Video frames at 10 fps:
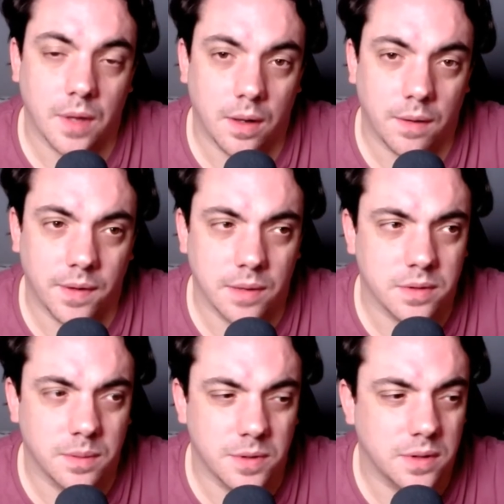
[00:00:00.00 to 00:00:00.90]
And I think that
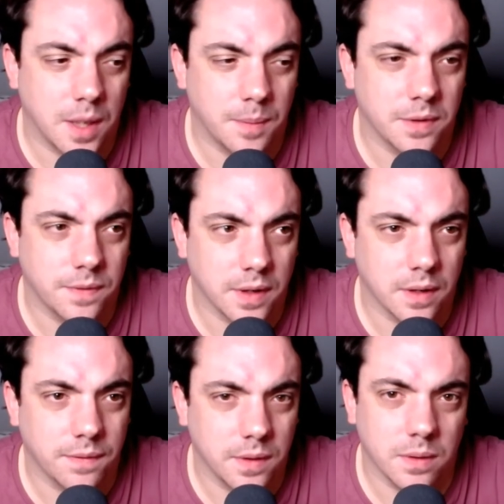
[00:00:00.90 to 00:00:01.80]
was the most dumbest thing
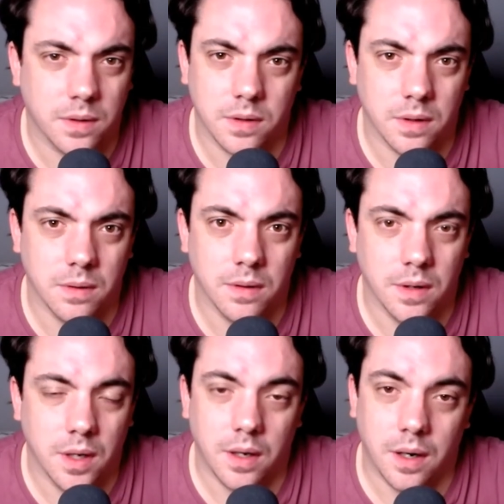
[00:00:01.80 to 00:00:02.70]
I think you could do.
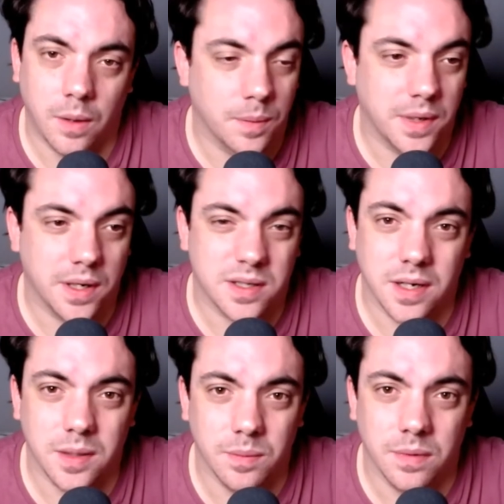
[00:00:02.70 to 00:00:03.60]
I want to be in a
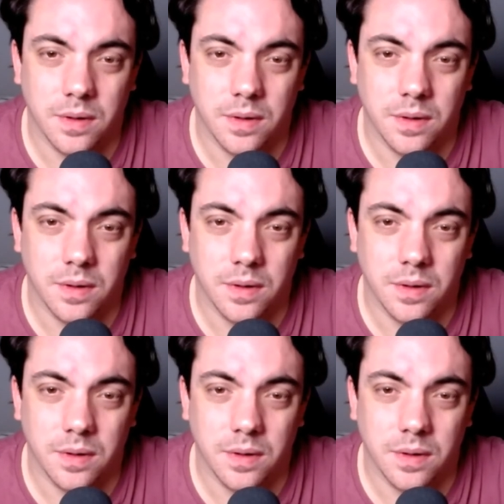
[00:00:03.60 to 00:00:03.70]
team.